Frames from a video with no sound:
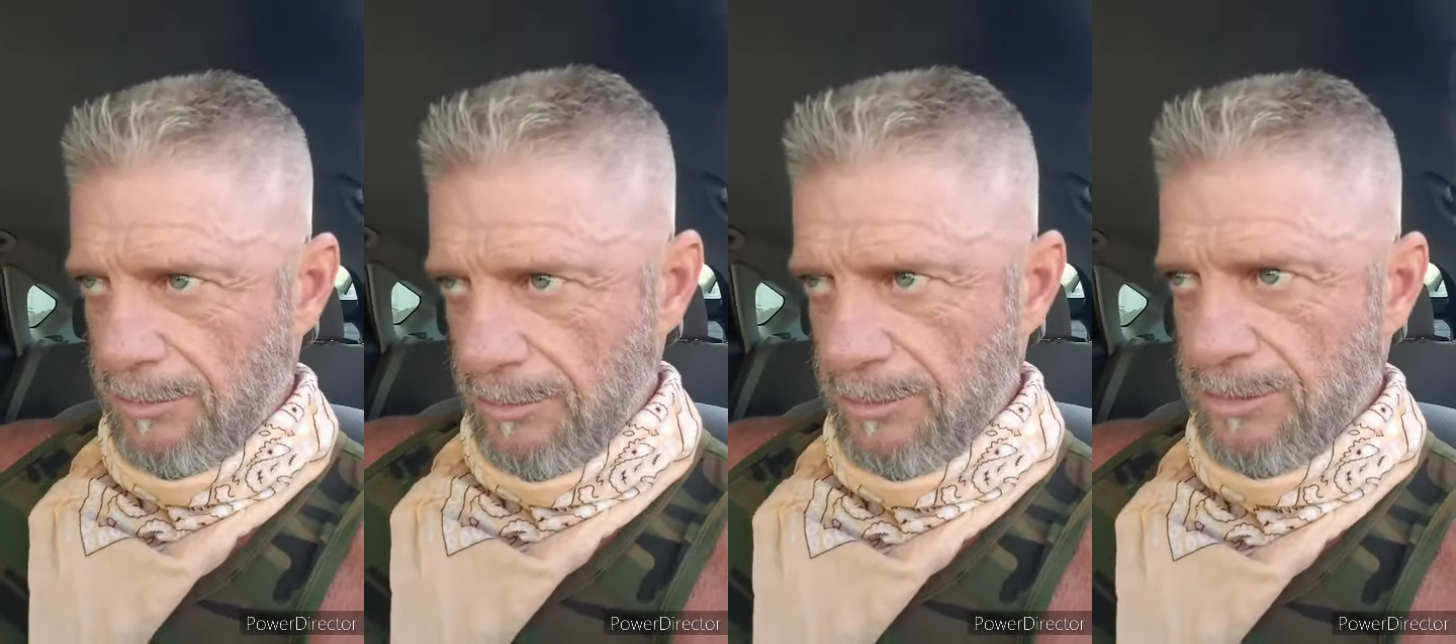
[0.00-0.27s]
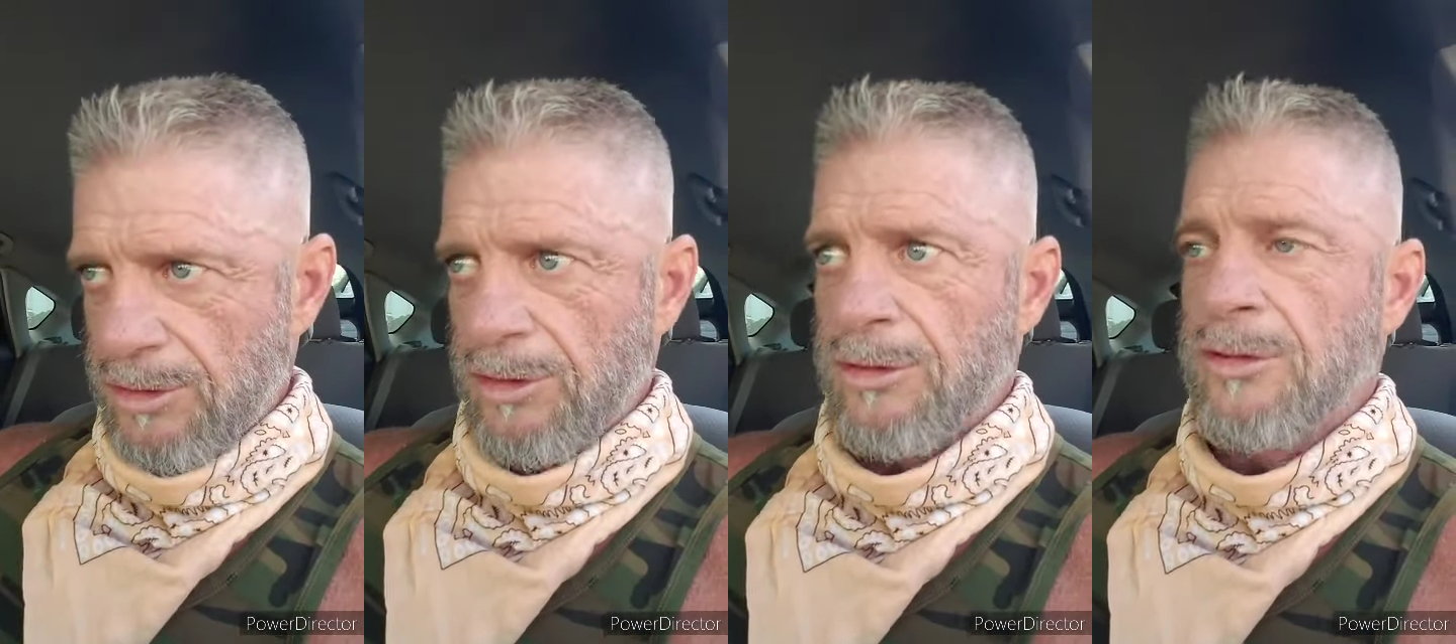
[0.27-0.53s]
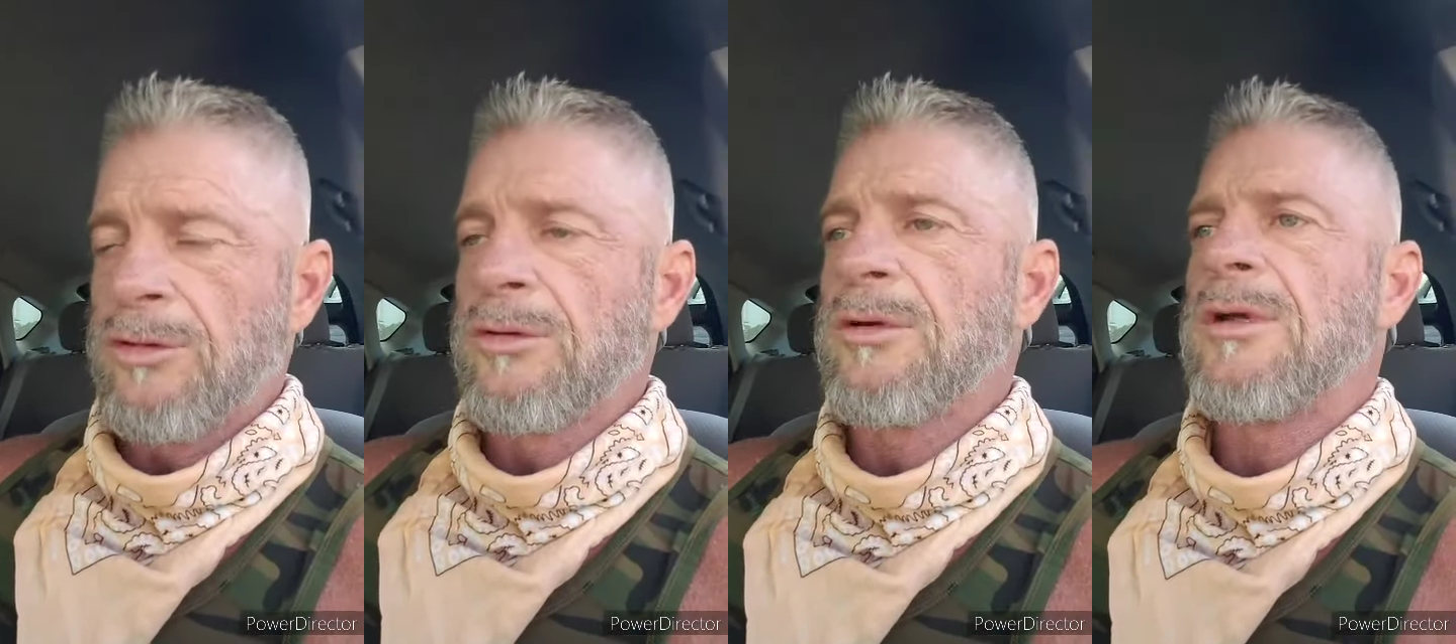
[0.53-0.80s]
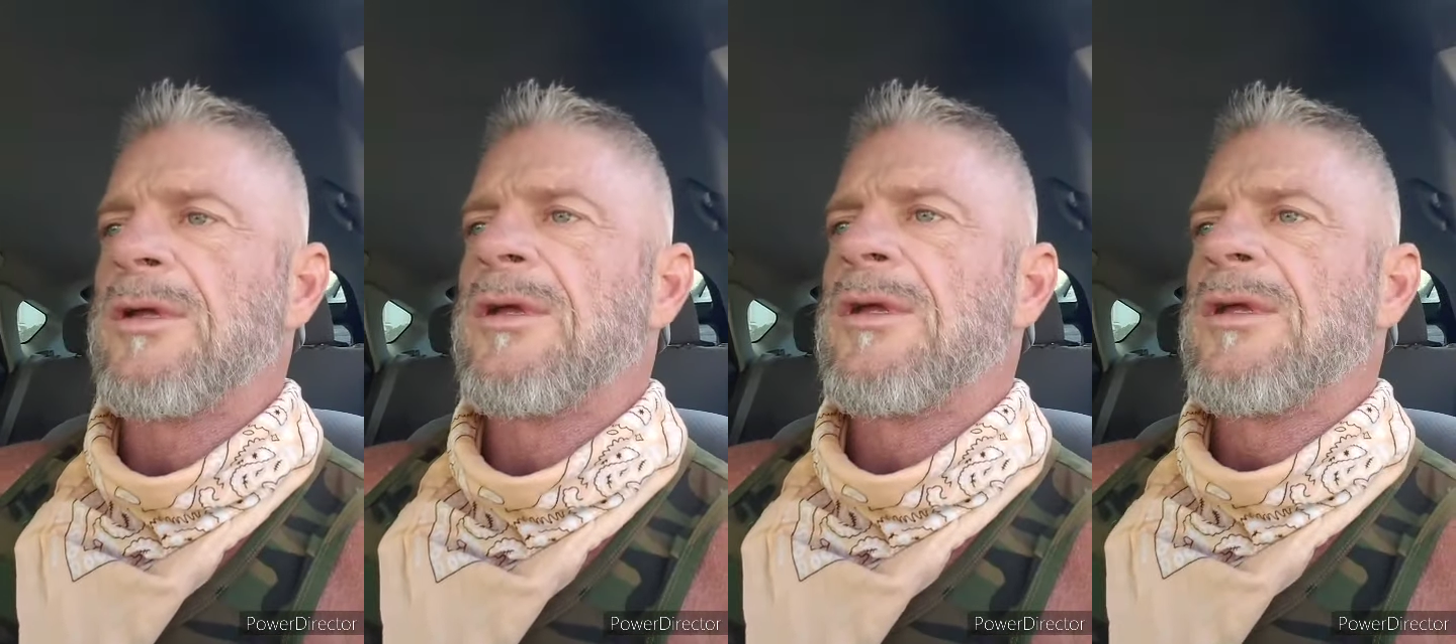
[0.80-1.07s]
too,
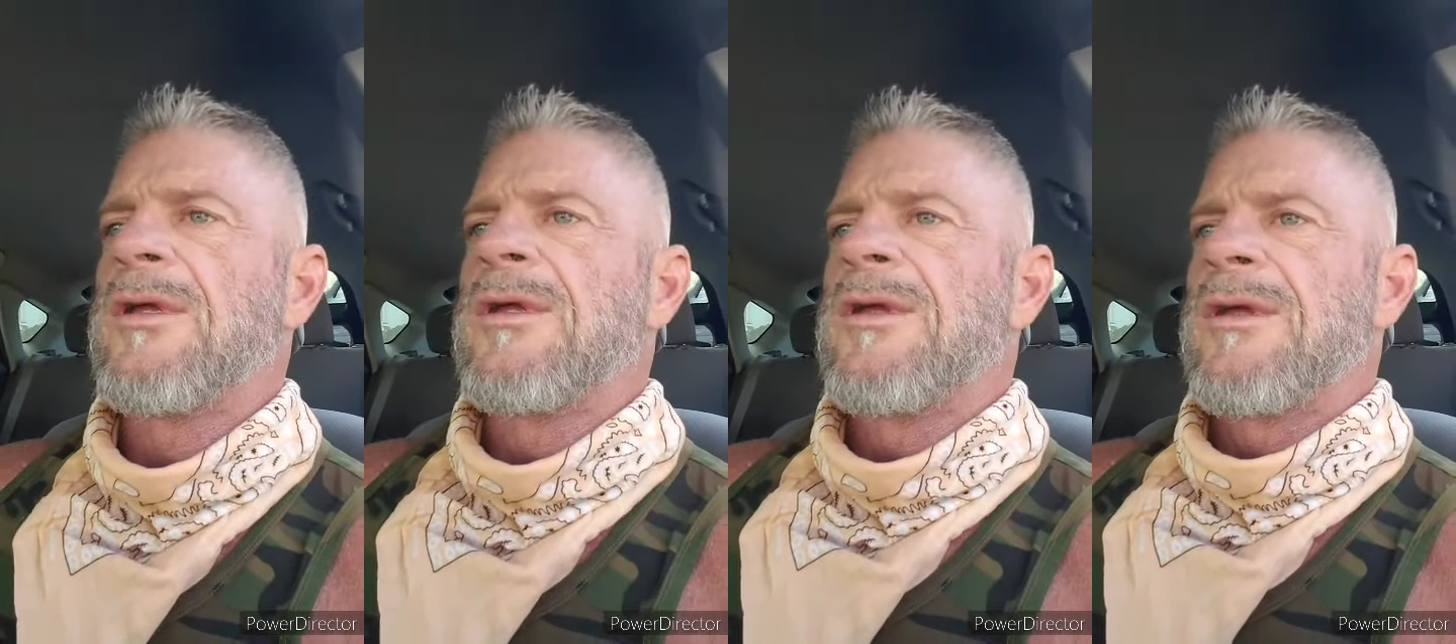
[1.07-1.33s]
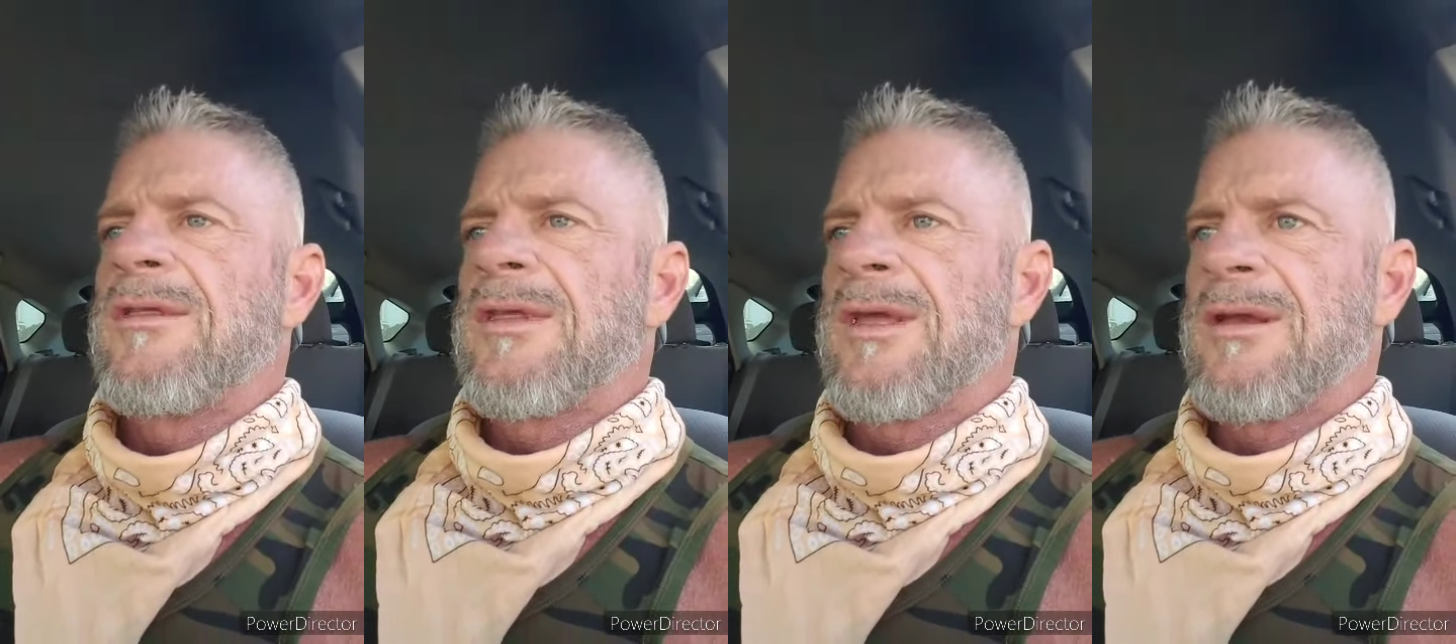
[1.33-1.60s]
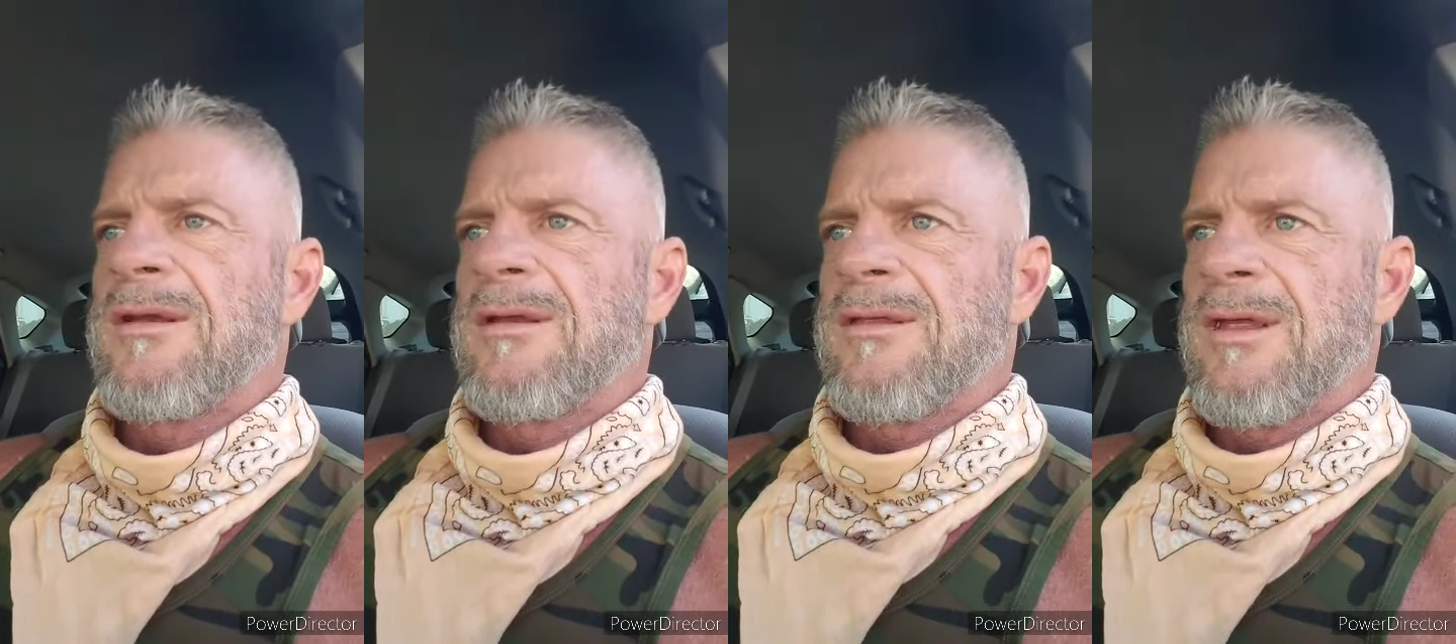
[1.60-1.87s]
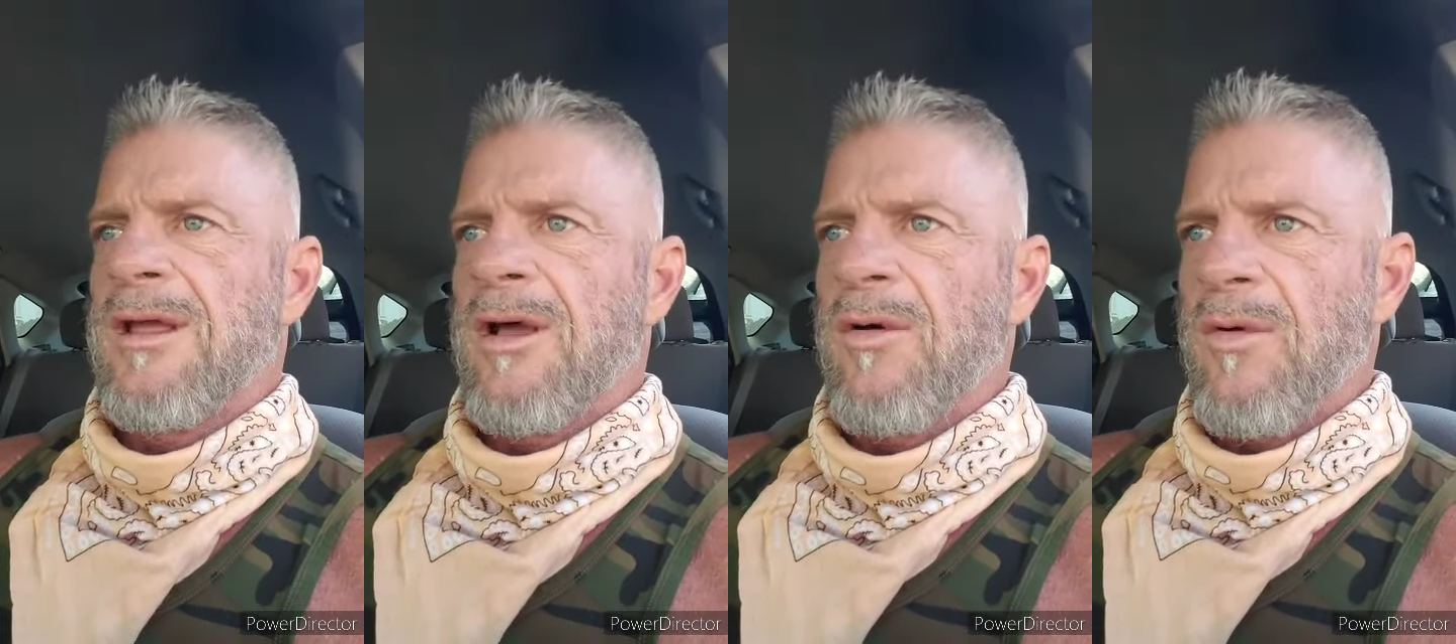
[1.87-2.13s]
that
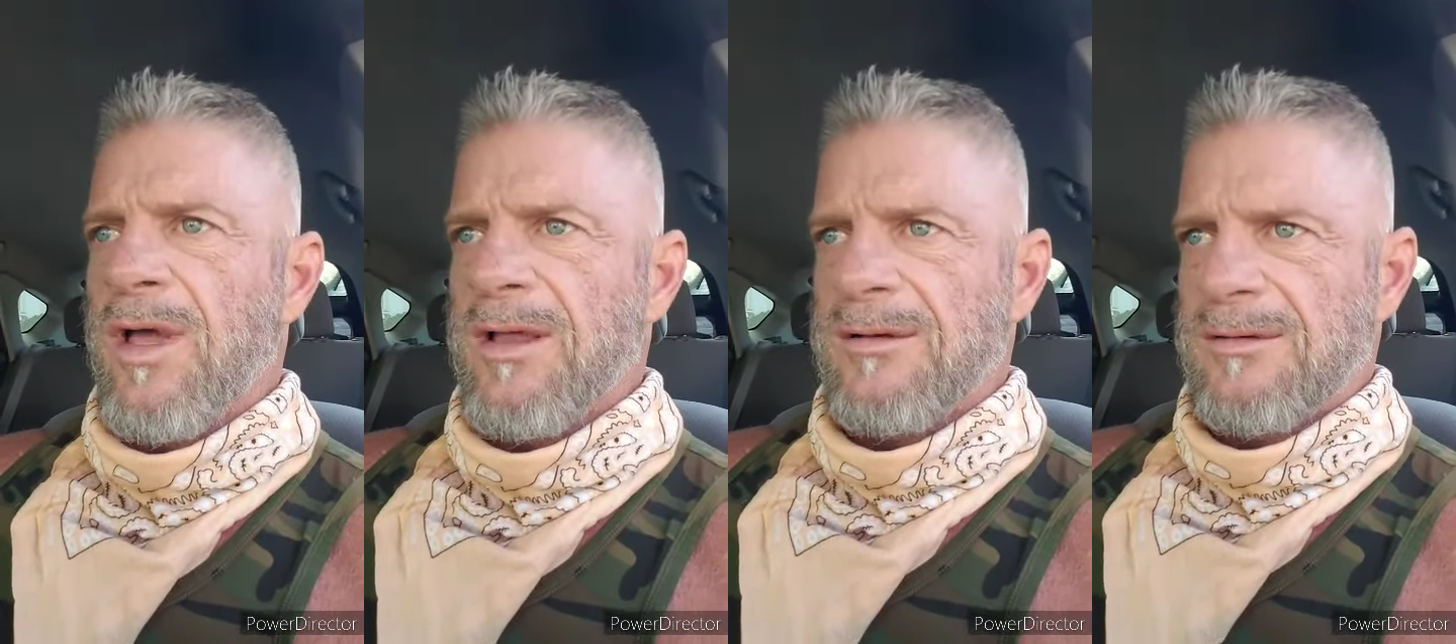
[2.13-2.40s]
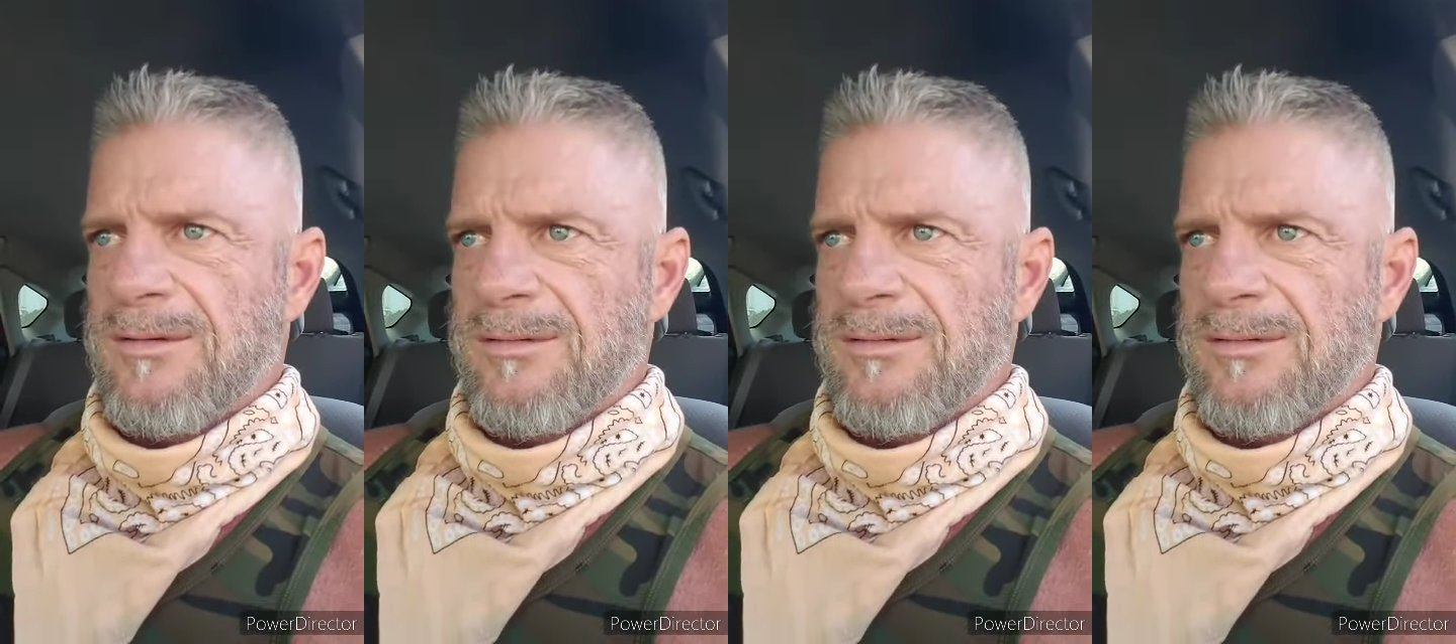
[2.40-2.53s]
they all want